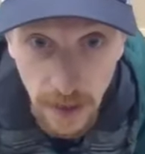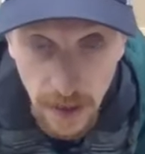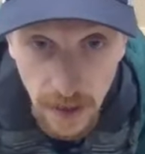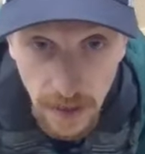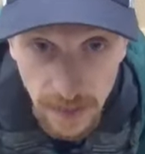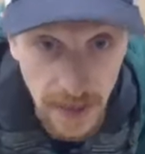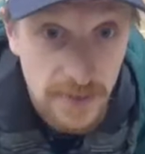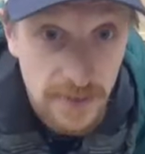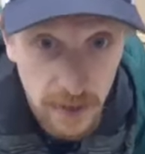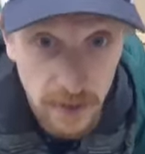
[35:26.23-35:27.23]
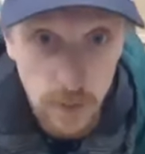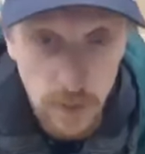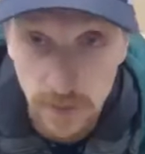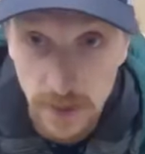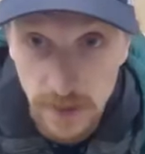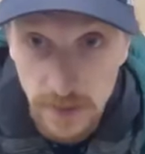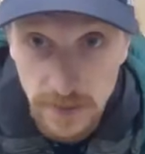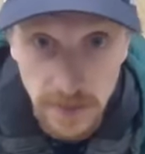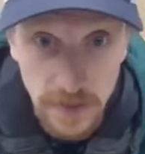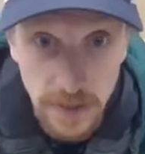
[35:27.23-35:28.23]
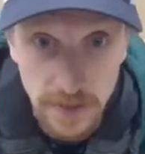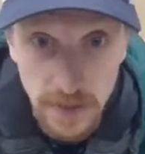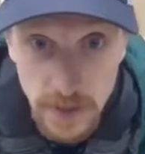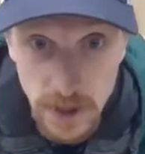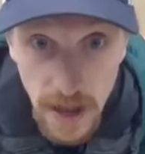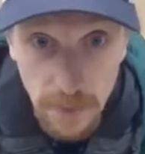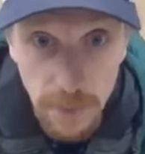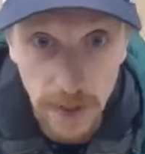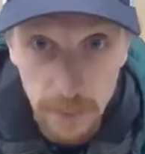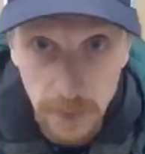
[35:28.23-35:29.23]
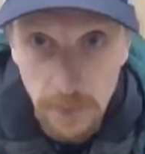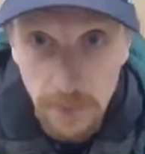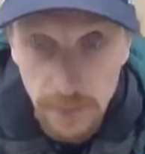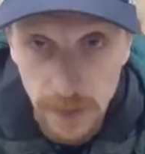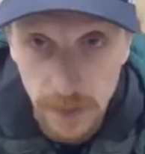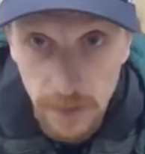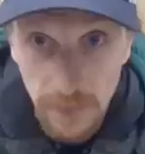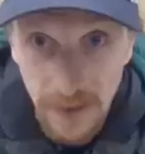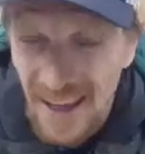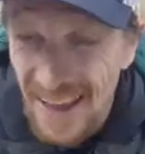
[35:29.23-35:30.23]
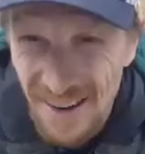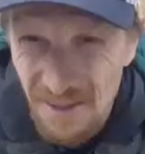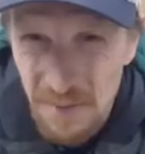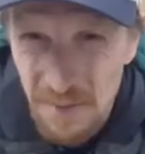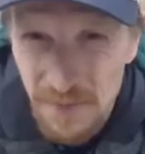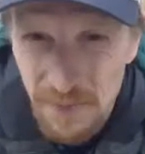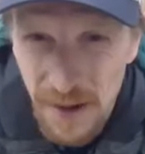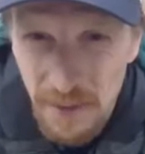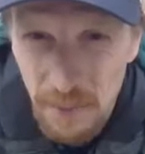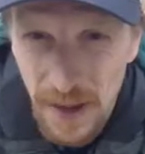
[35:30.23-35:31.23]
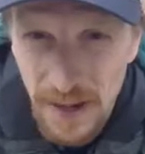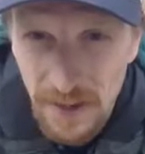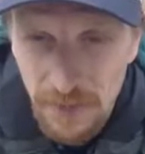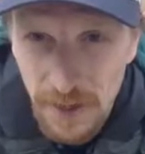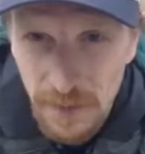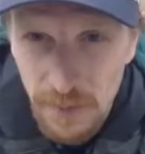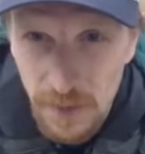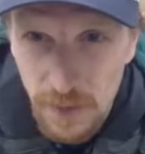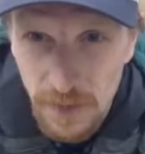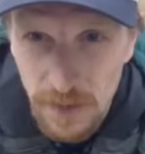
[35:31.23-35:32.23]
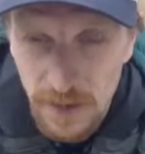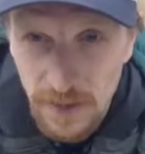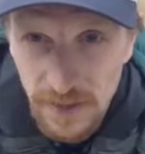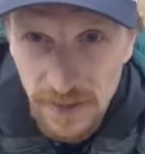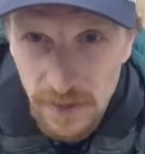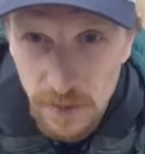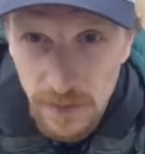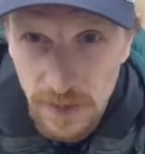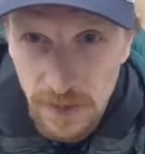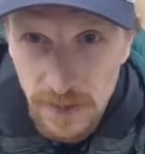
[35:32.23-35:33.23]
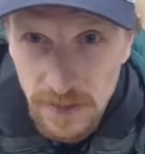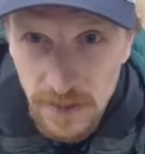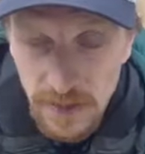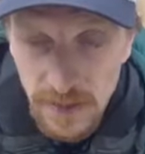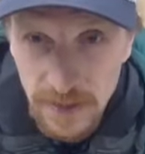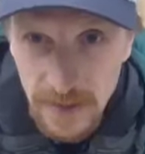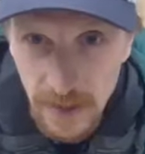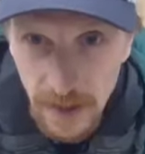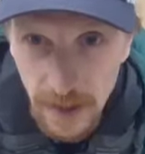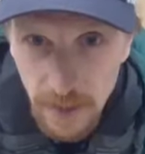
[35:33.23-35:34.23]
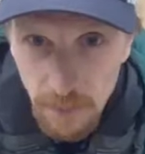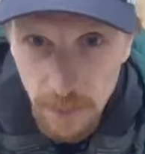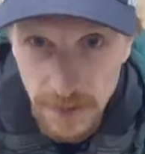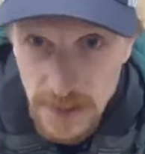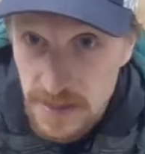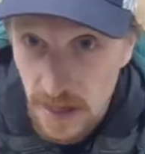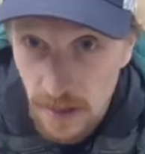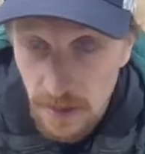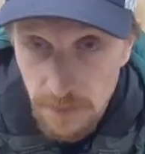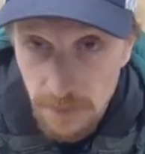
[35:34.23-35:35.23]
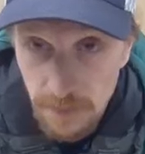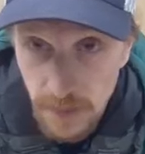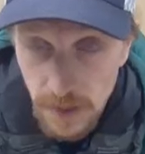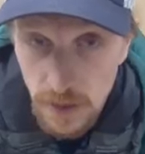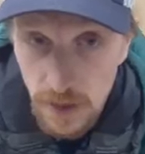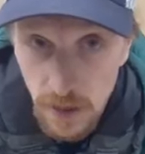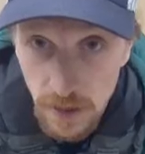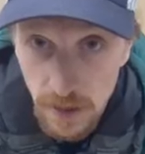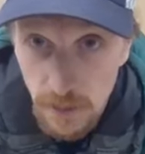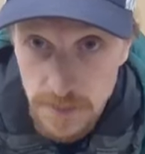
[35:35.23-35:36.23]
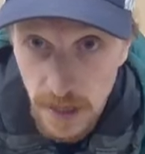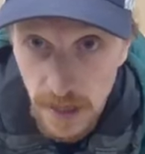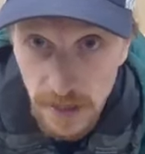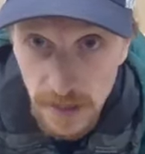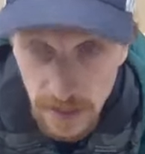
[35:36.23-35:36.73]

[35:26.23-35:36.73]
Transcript: Uh, yes, they are quiver killers. I saw a, a chat pop up. Um, I don't remember if mine are Binding Freedom or quiver killers. I think they're quiver killers. Um, but they sell them. Uh, you can go to their website.